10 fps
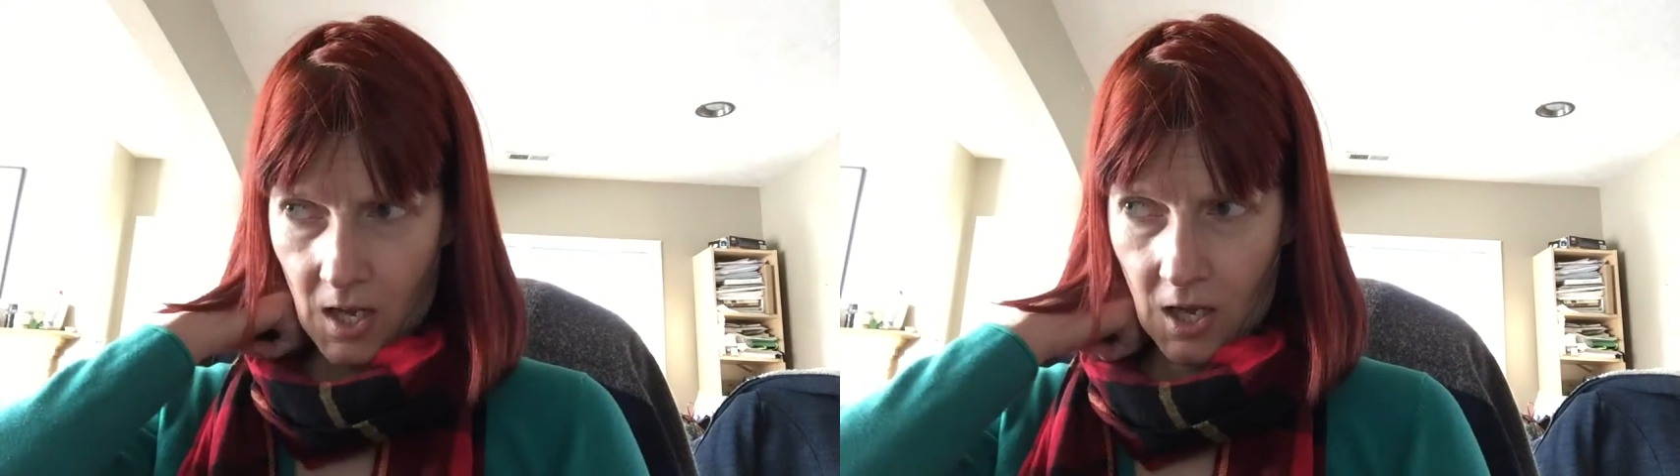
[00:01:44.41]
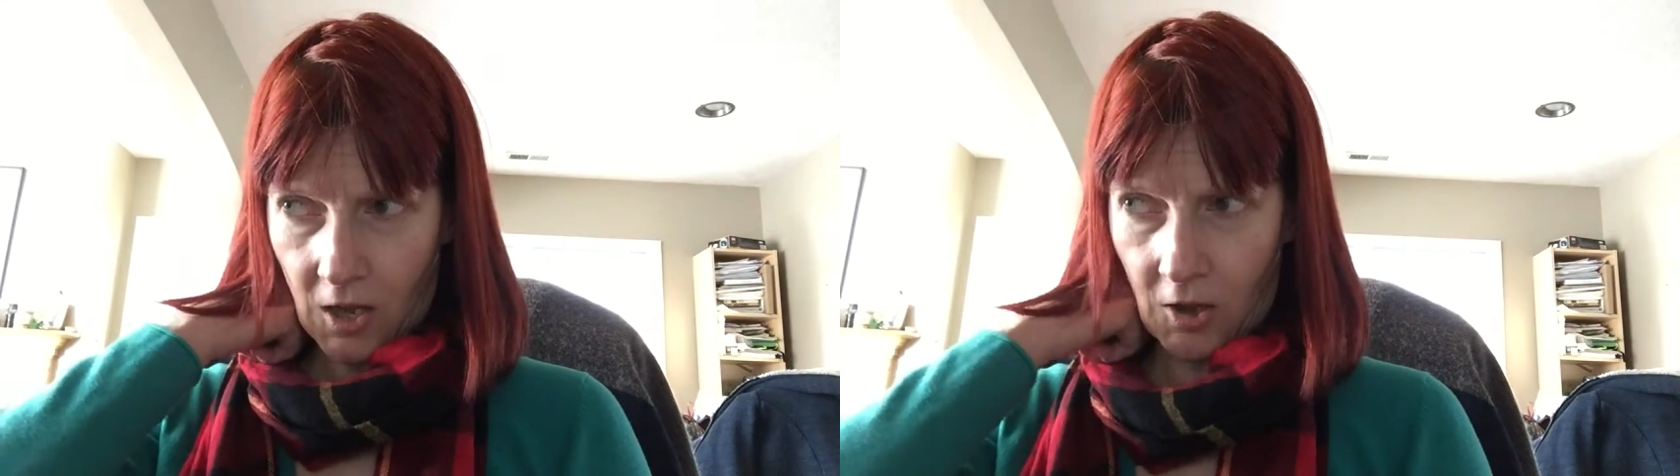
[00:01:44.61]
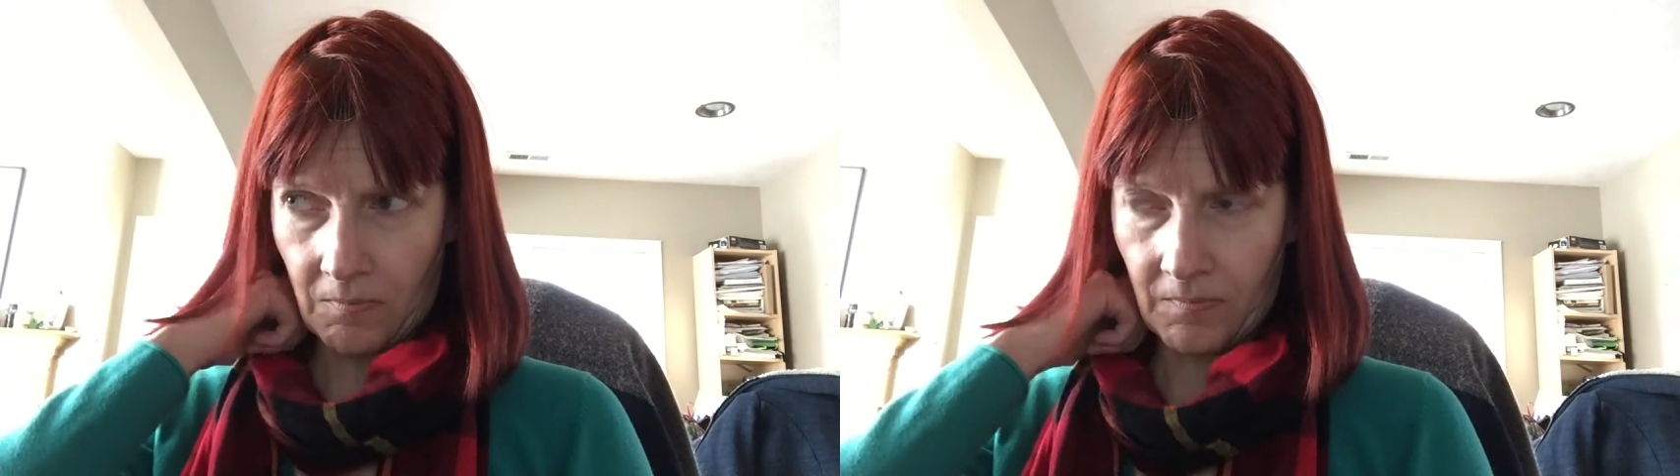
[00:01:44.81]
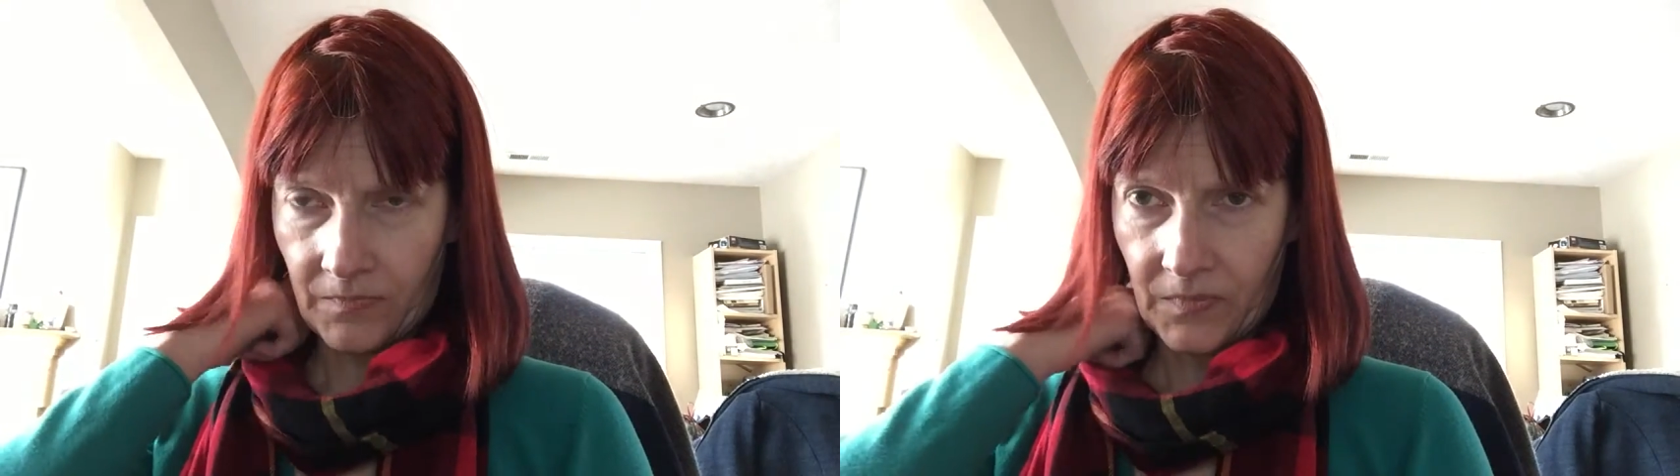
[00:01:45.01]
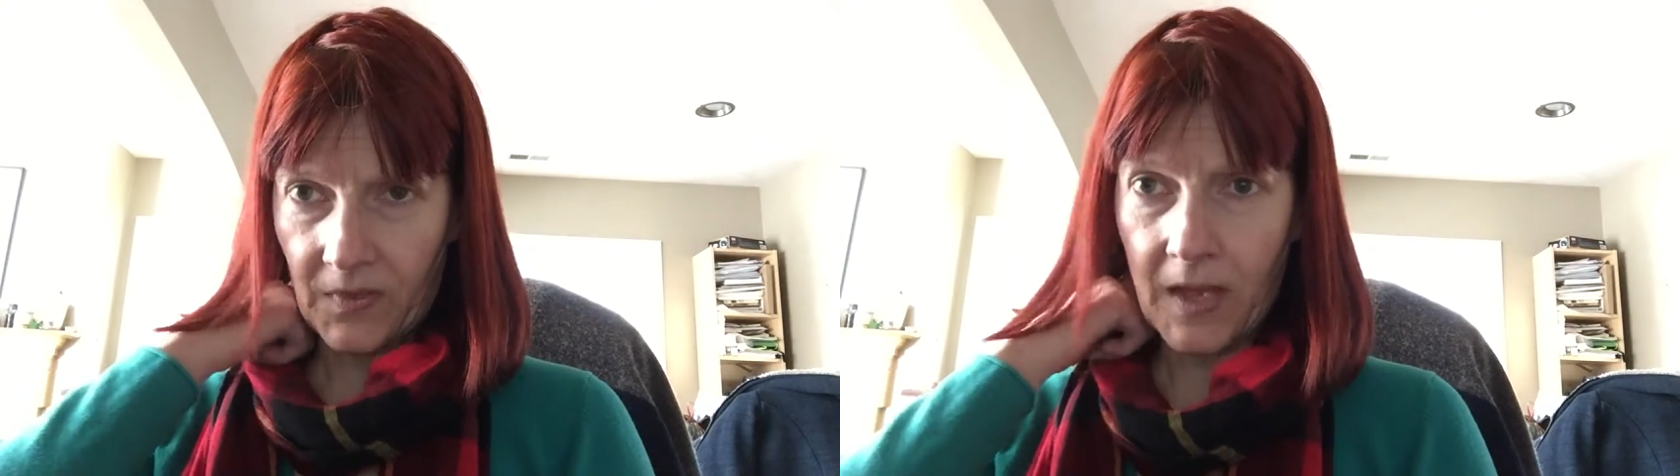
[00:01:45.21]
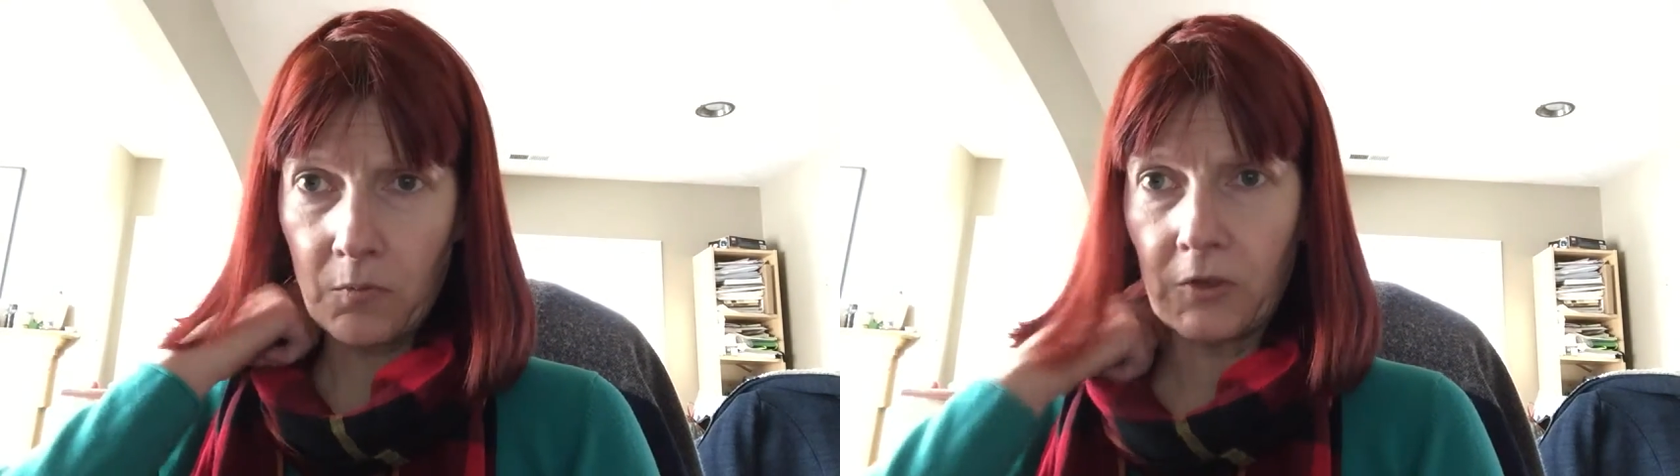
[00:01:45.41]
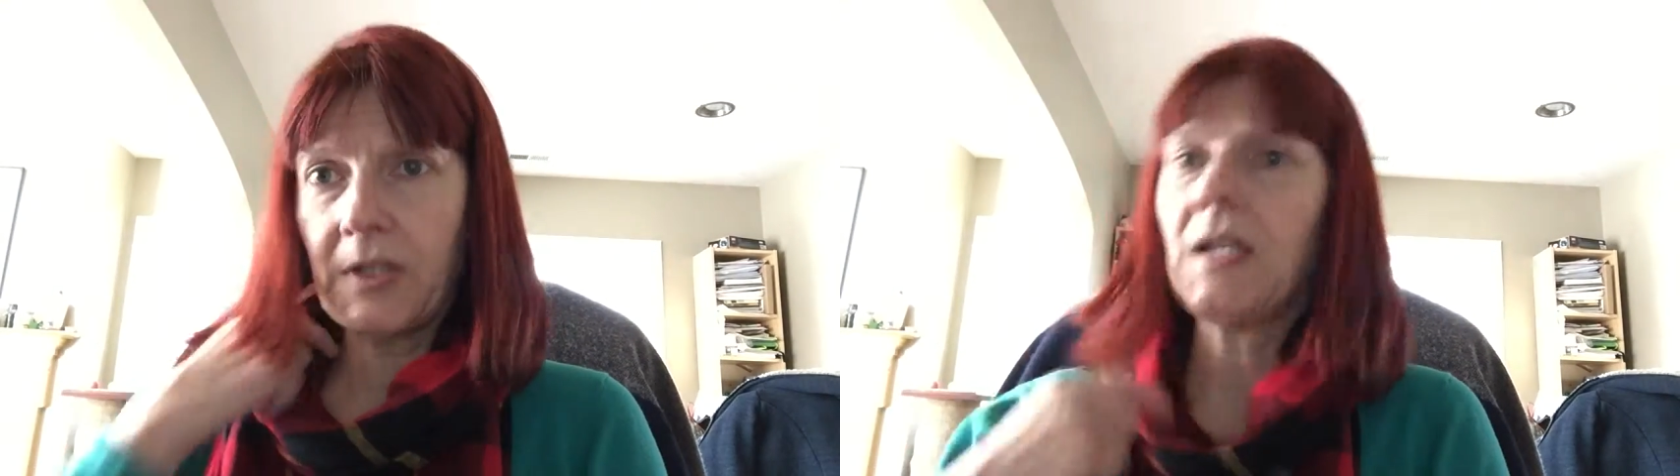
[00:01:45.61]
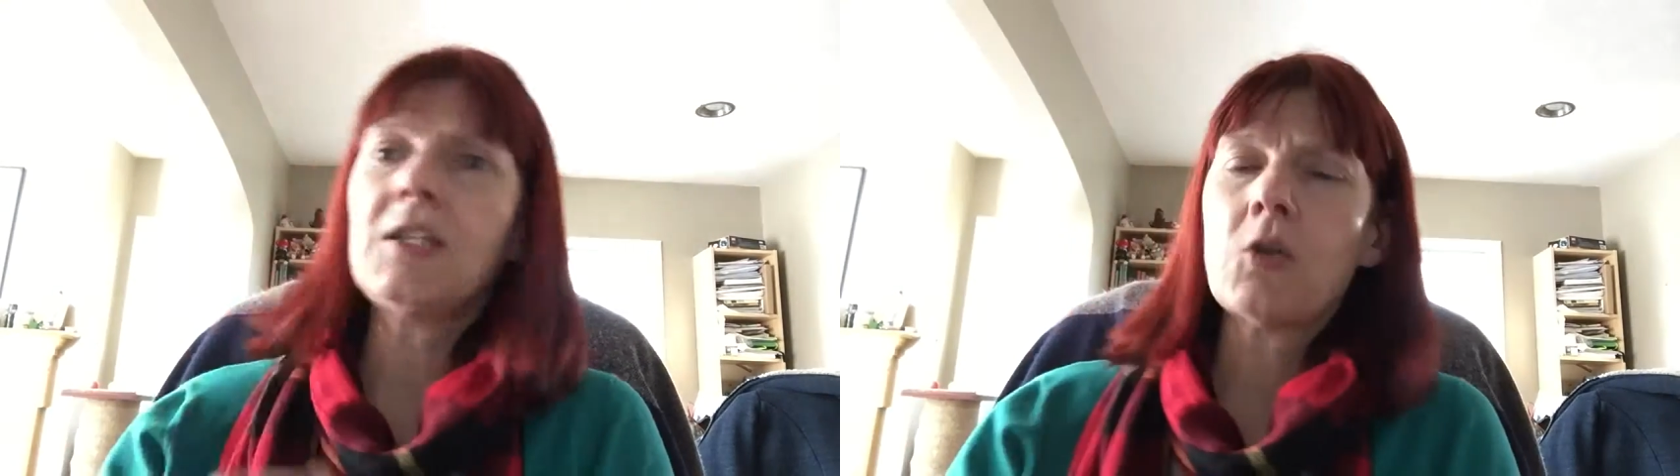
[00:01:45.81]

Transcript: They will need